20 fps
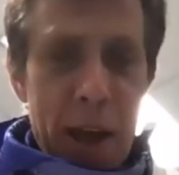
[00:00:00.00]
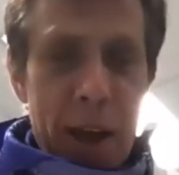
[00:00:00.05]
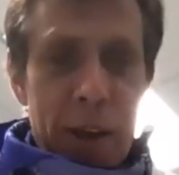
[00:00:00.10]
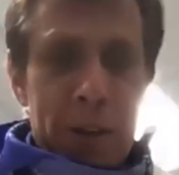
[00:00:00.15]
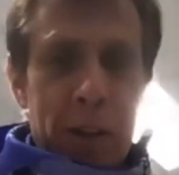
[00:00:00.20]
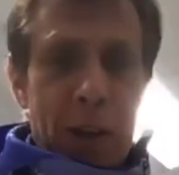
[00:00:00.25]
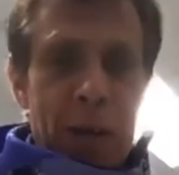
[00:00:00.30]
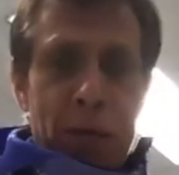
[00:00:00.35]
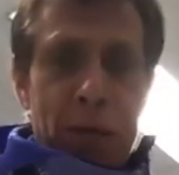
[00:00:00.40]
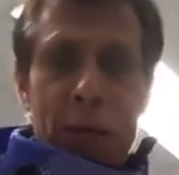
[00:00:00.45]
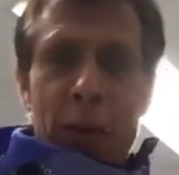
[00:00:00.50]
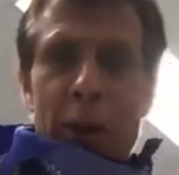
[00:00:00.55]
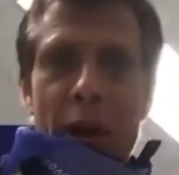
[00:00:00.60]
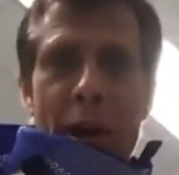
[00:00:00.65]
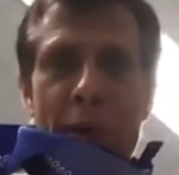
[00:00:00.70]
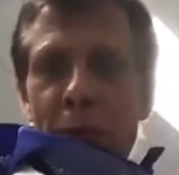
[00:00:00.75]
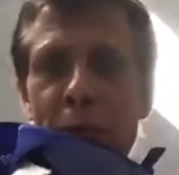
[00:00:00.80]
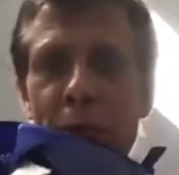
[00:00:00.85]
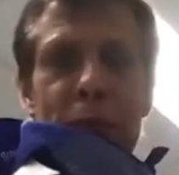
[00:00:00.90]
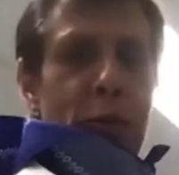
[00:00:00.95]
Therefore,
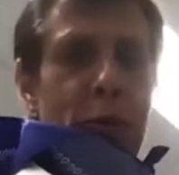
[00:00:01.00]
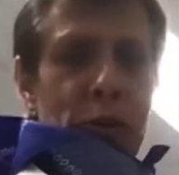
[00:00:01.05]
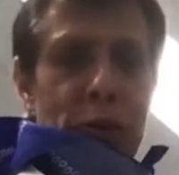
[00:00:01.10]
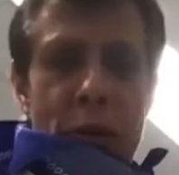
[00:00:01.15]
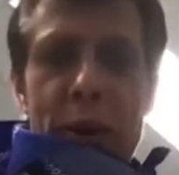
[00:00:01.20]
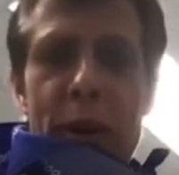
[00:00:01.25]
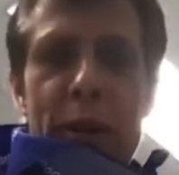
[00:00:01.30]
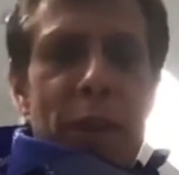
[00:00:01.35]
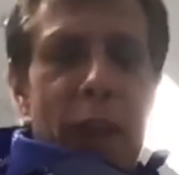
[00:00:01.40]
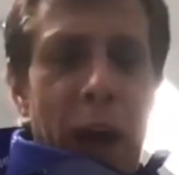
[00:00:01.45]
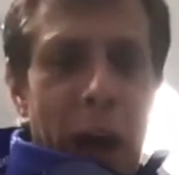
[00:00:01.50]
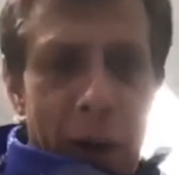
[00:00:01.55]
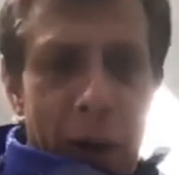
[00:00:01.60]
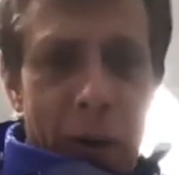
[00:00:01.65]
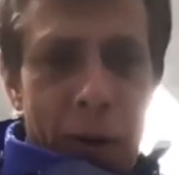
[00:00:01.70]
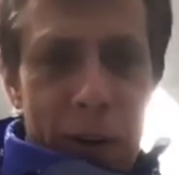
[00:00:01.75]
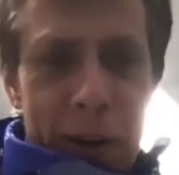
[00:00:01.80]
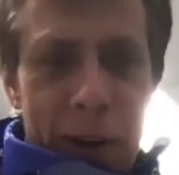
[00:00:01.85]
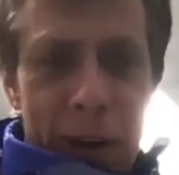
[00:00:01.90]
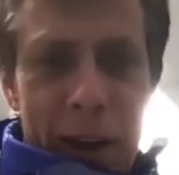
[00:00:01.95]
what you saw right
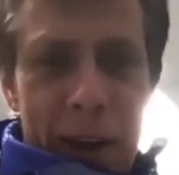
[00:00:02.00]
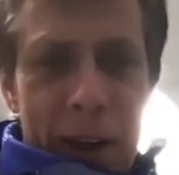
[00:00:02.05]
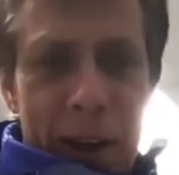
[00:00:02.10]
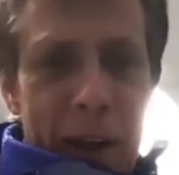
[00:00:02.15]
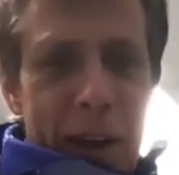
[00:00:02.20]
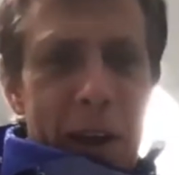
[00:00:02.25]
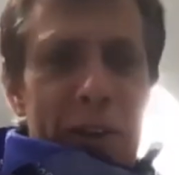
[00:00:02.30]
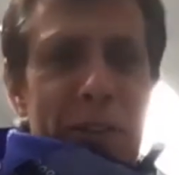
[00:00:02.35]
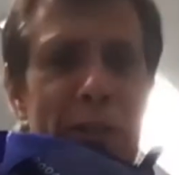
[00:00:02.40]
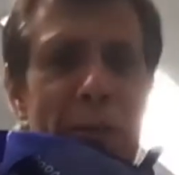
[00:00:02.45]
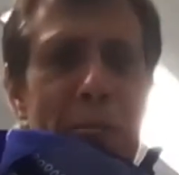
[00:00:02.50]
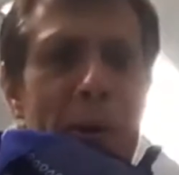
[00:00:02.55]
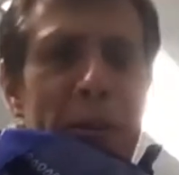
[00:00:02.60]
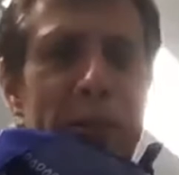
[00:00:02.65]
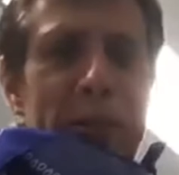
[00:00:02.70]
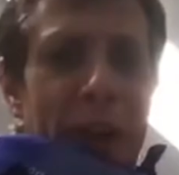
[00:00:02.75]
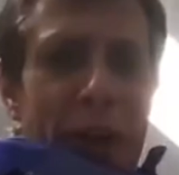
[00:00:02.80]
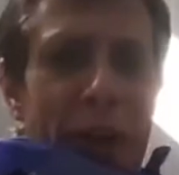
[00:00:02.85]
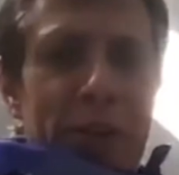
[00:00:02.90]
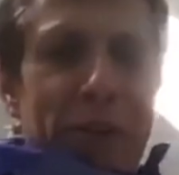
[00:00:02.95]
now, it's
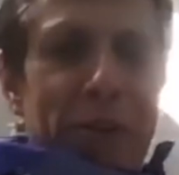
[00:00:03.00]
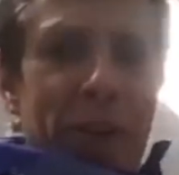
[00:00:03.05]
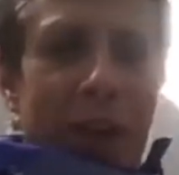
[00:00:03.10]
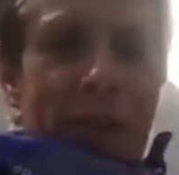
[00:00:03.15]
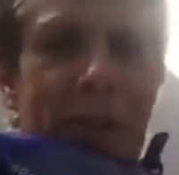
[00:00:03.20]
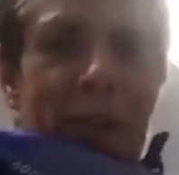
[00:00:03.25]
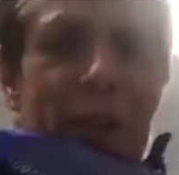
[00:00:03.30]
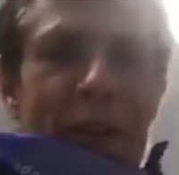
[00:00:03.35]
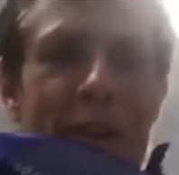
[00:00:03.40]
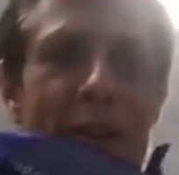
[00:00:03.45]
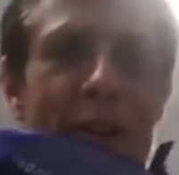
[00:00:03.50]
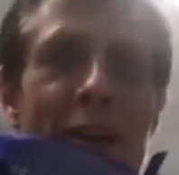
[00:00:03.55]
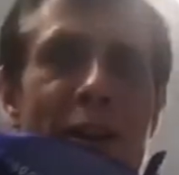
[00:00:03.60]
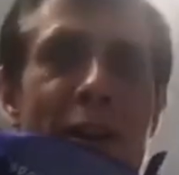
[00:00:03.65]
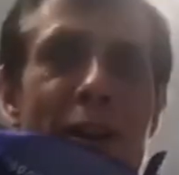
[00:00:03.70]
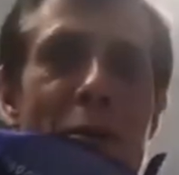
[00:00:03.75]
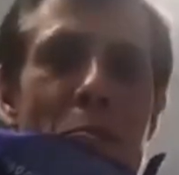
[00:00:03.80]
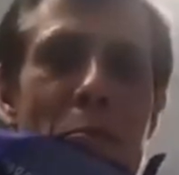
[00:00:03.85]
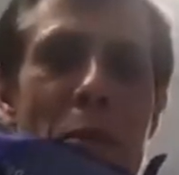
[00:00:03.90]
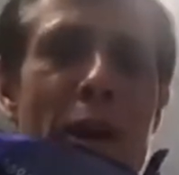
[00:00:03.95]
demonstration that
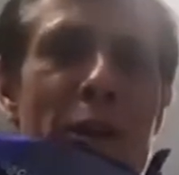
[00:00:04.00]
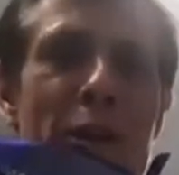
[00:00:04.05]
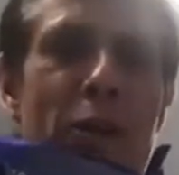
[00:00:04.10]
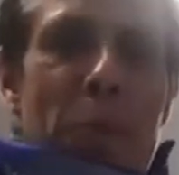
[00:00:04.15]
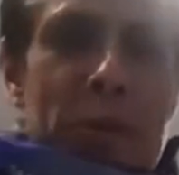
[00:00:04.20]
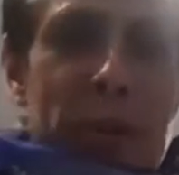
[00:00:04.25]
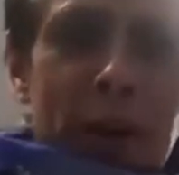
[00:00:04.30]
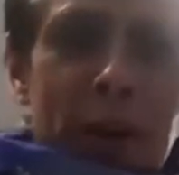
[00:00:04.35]
mushrooms